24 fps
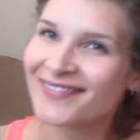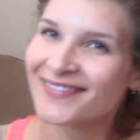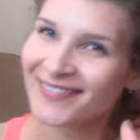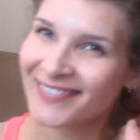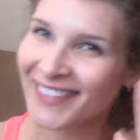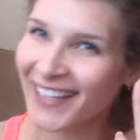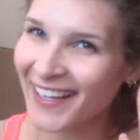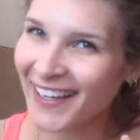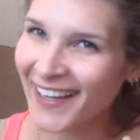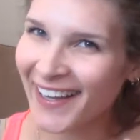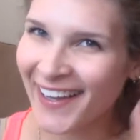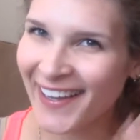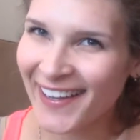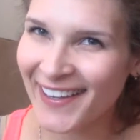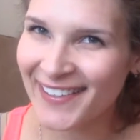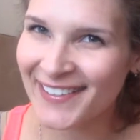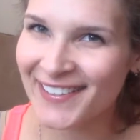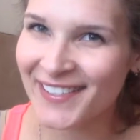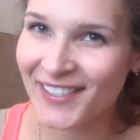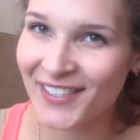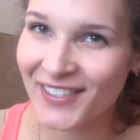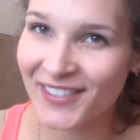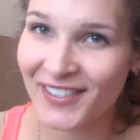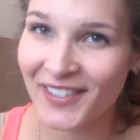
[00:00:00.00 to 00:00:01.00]
Hi guys,
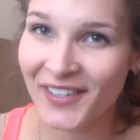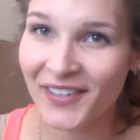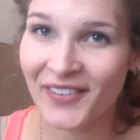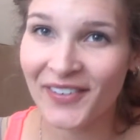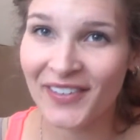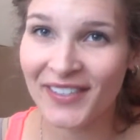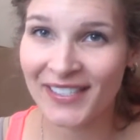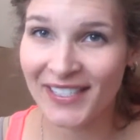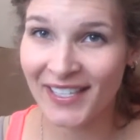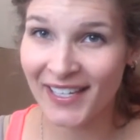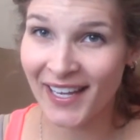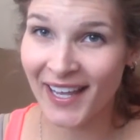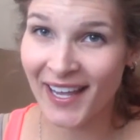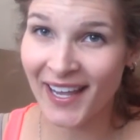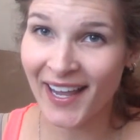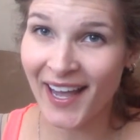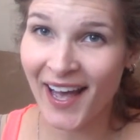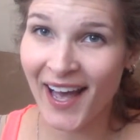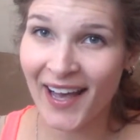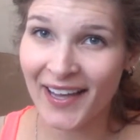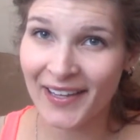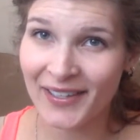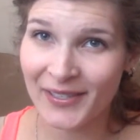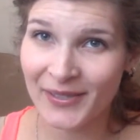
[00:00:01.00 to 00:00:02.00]
so today
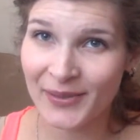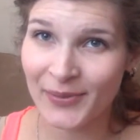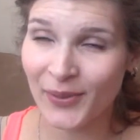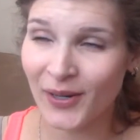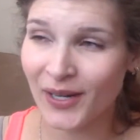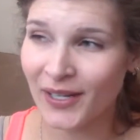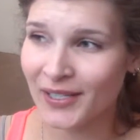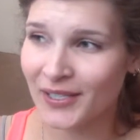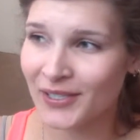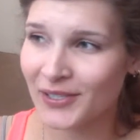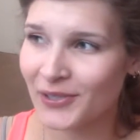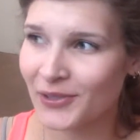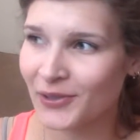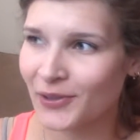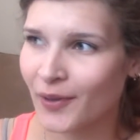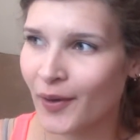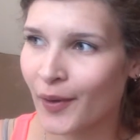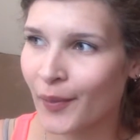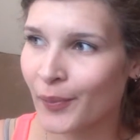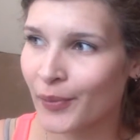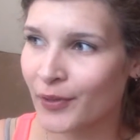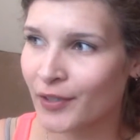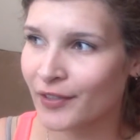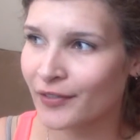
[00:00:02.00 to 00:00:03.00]
I just wanted to
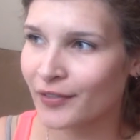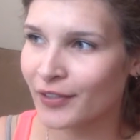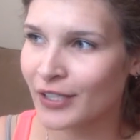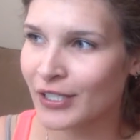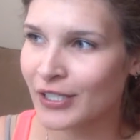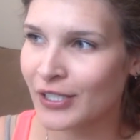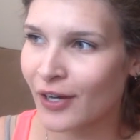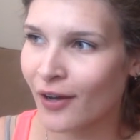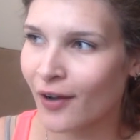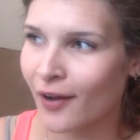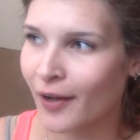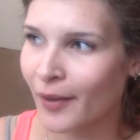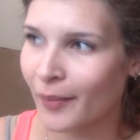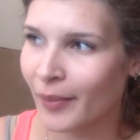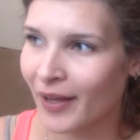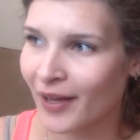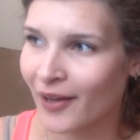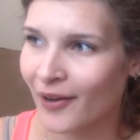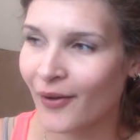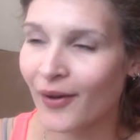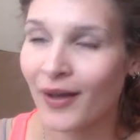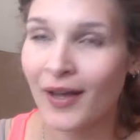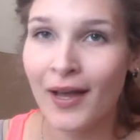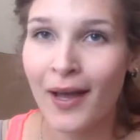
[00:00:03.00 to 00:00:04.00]
briefly talk
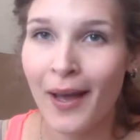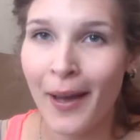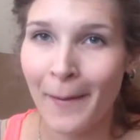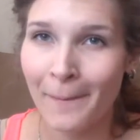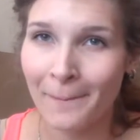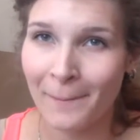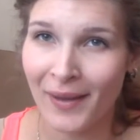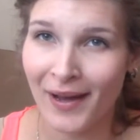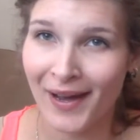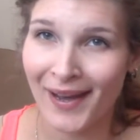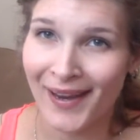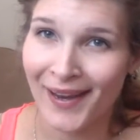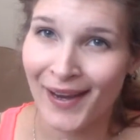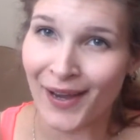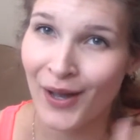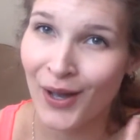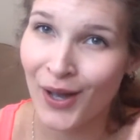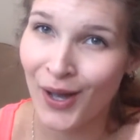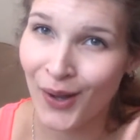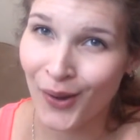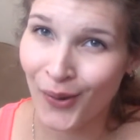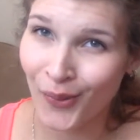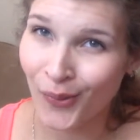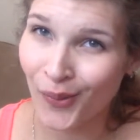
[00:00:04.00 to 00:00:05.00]
about my
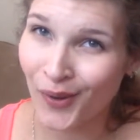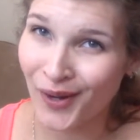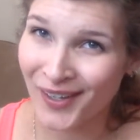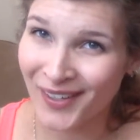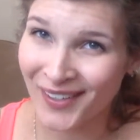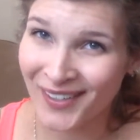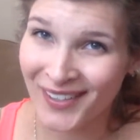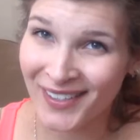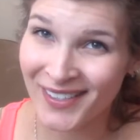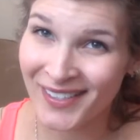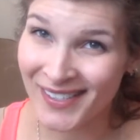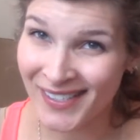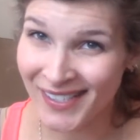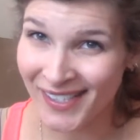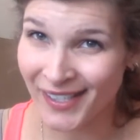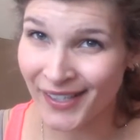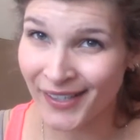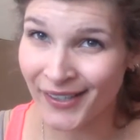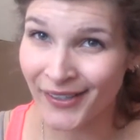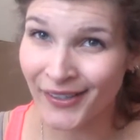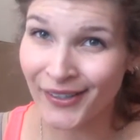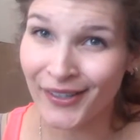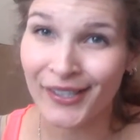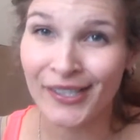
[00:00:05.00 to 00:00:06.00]
one
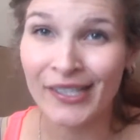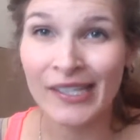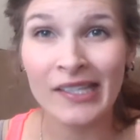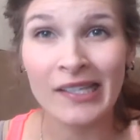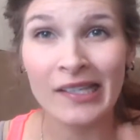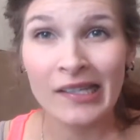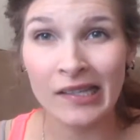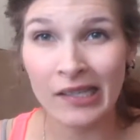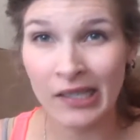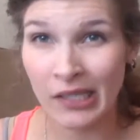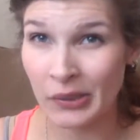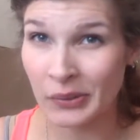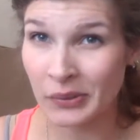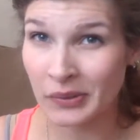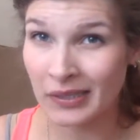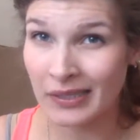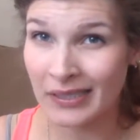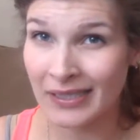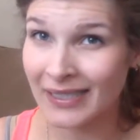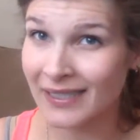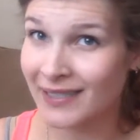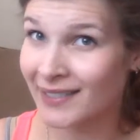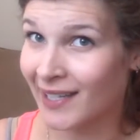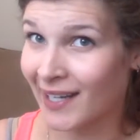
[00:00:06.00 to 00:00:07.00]
single
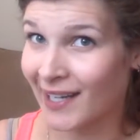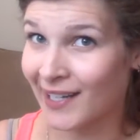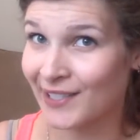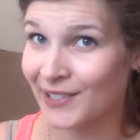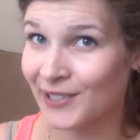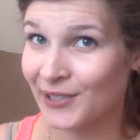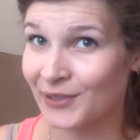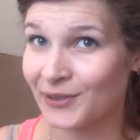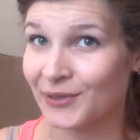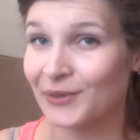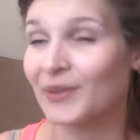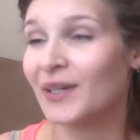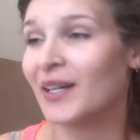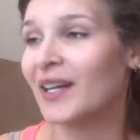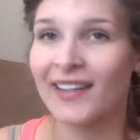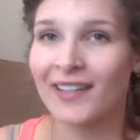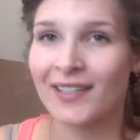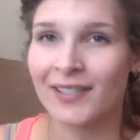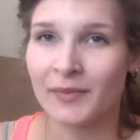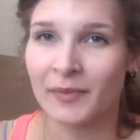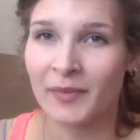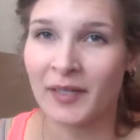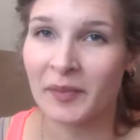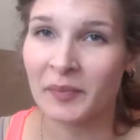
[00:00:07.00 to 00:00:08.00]
lonely tattoo.
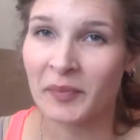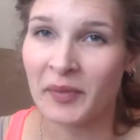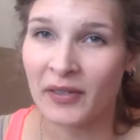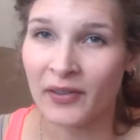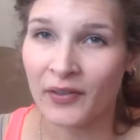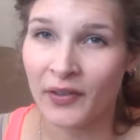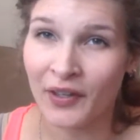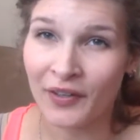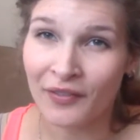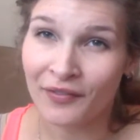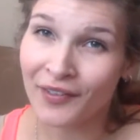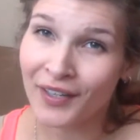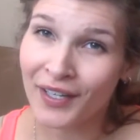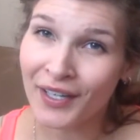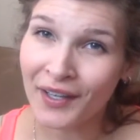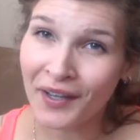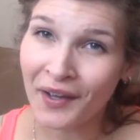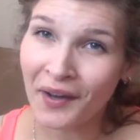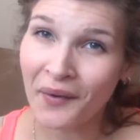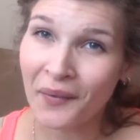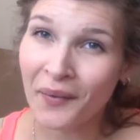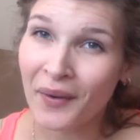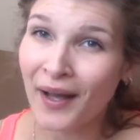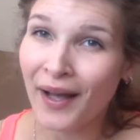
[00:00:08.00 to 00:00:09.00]
This might be a long
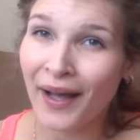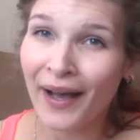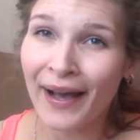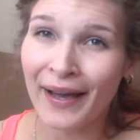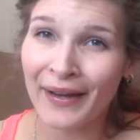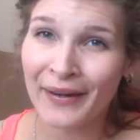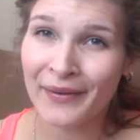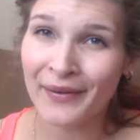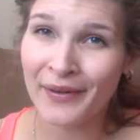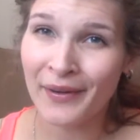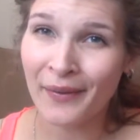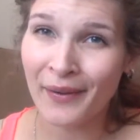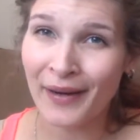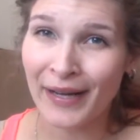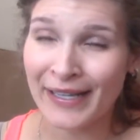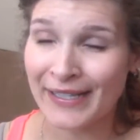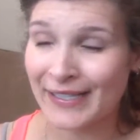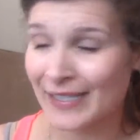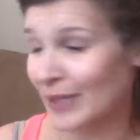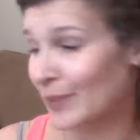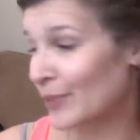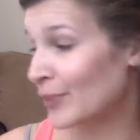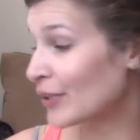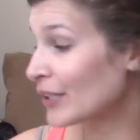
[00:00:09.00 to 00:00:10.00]
video. I don't know why I
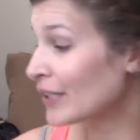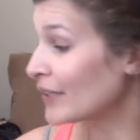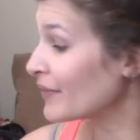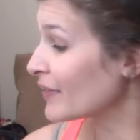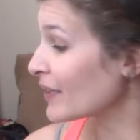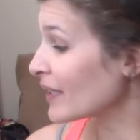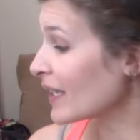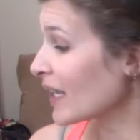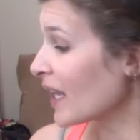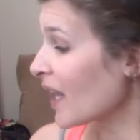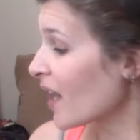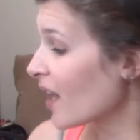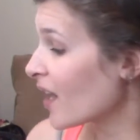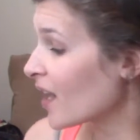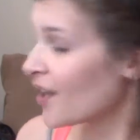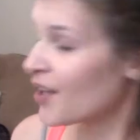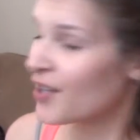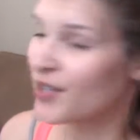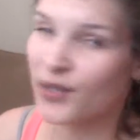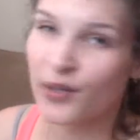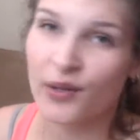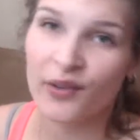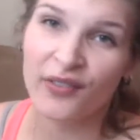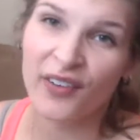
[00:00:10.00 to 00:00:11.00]
said briefly,
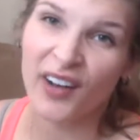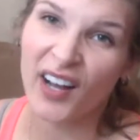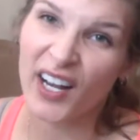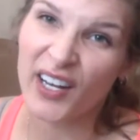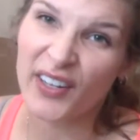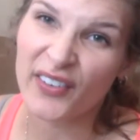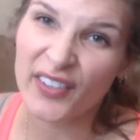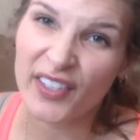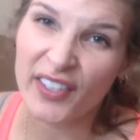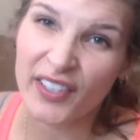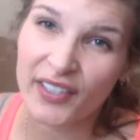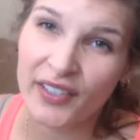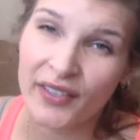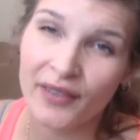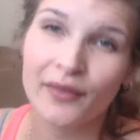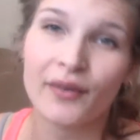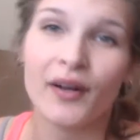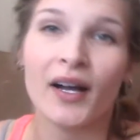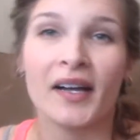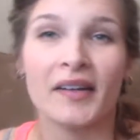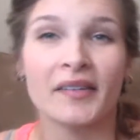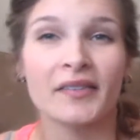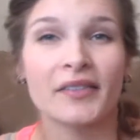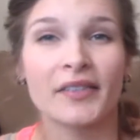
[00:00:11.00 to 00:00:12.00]
so if I were you,
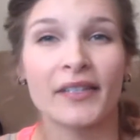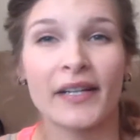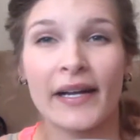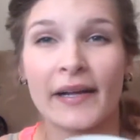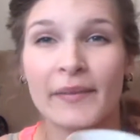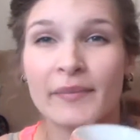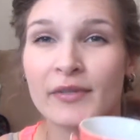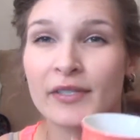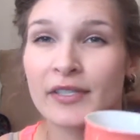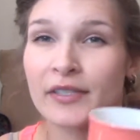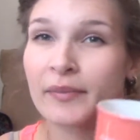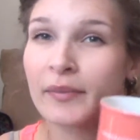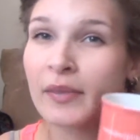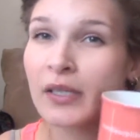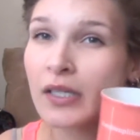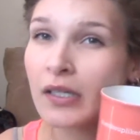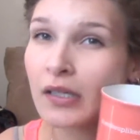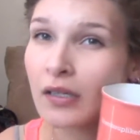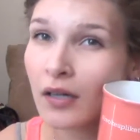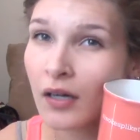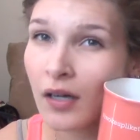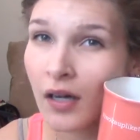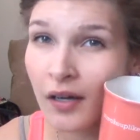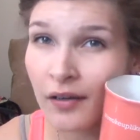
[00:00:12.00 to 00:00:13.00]
I would grab some
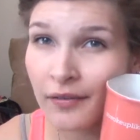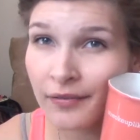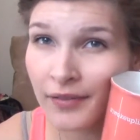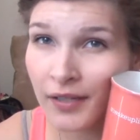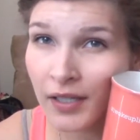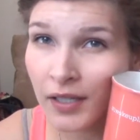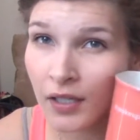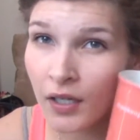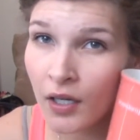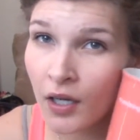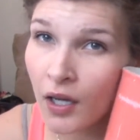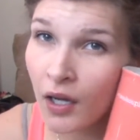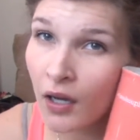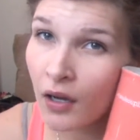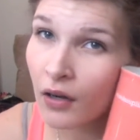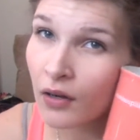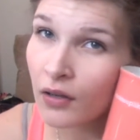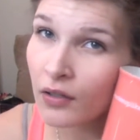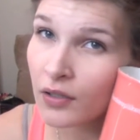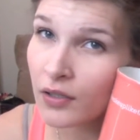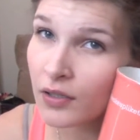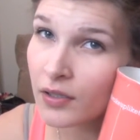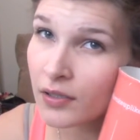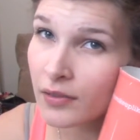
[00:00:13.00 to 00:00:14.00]
coffee
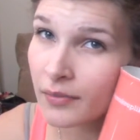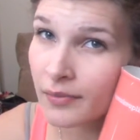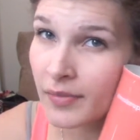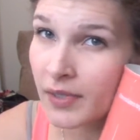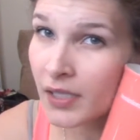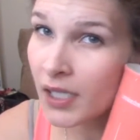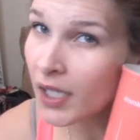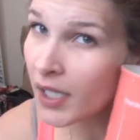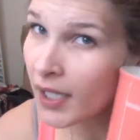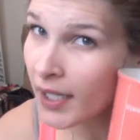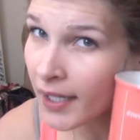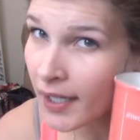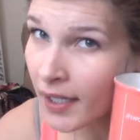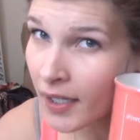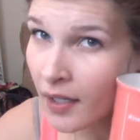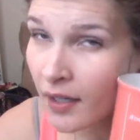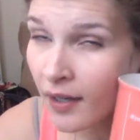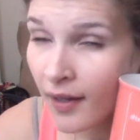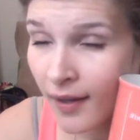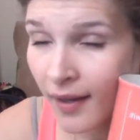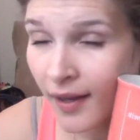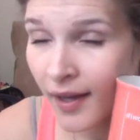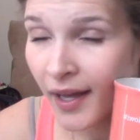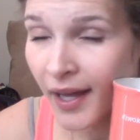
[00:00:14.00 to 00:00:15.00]
or some tea.
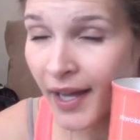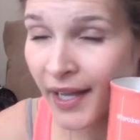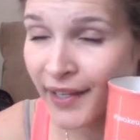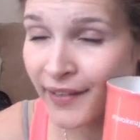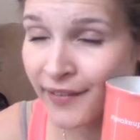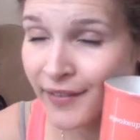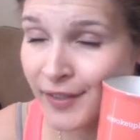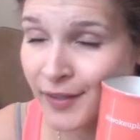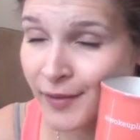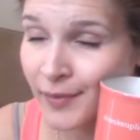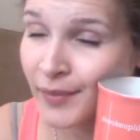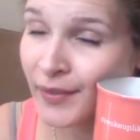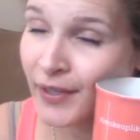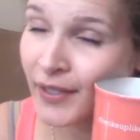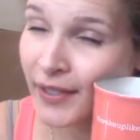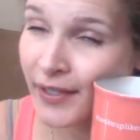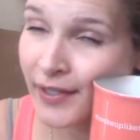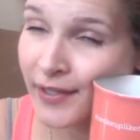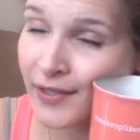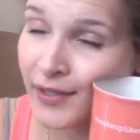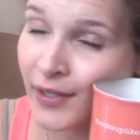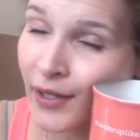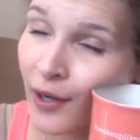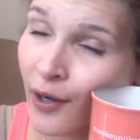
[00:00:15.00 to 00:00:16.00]
I have some
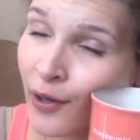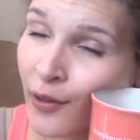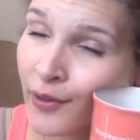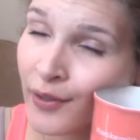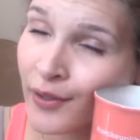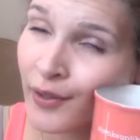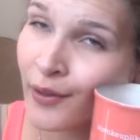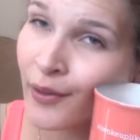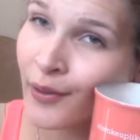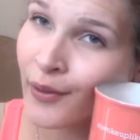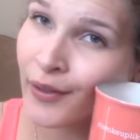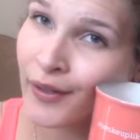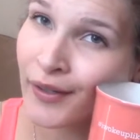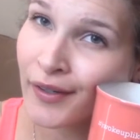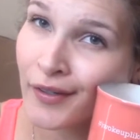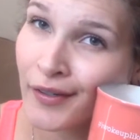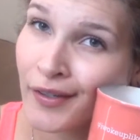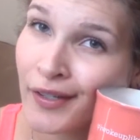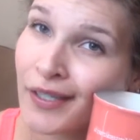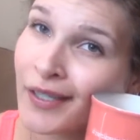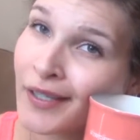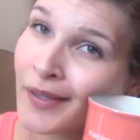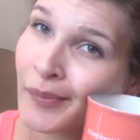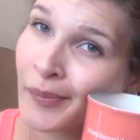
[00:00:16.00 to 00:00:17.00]
nice coconut
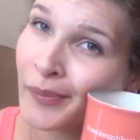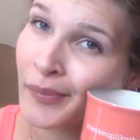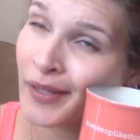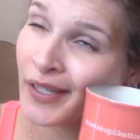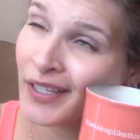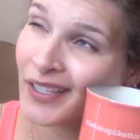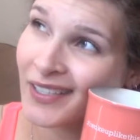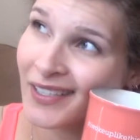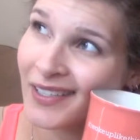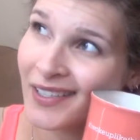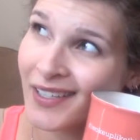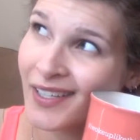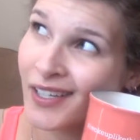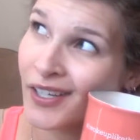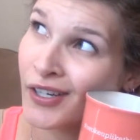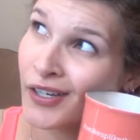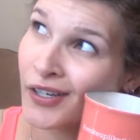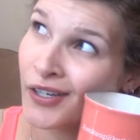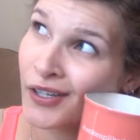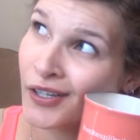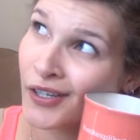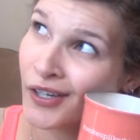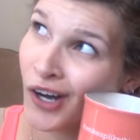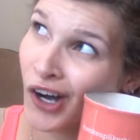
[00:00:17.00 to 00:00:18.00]
oil blended
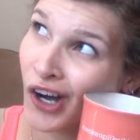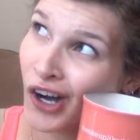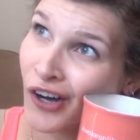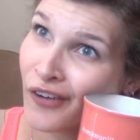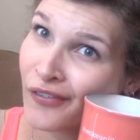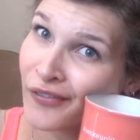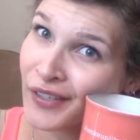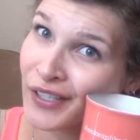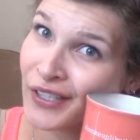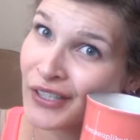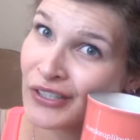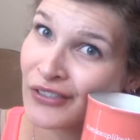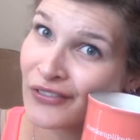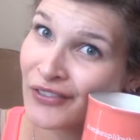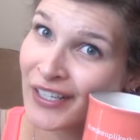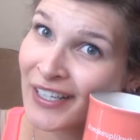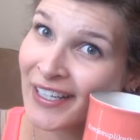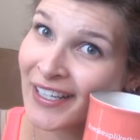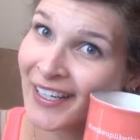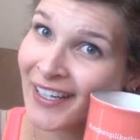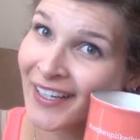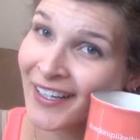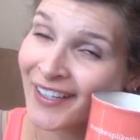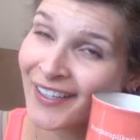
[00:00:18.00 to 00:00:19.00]
coffee
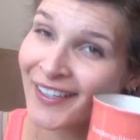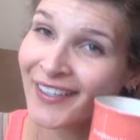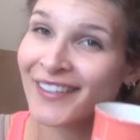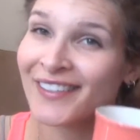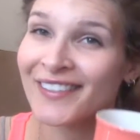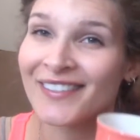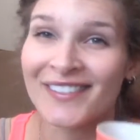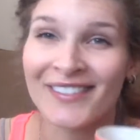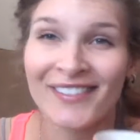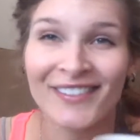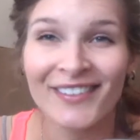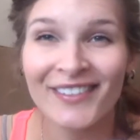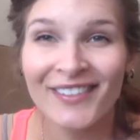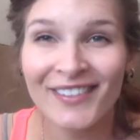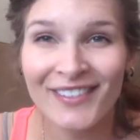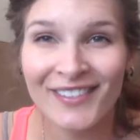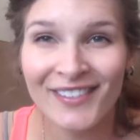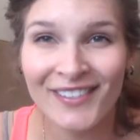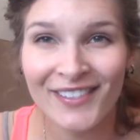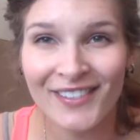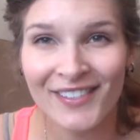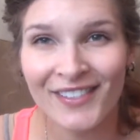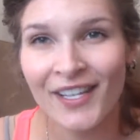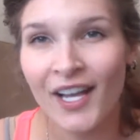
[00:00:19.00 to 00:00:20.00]
right here. It's
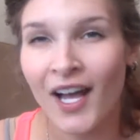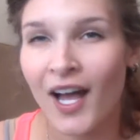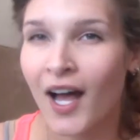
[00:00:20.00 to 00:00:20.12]
delicious.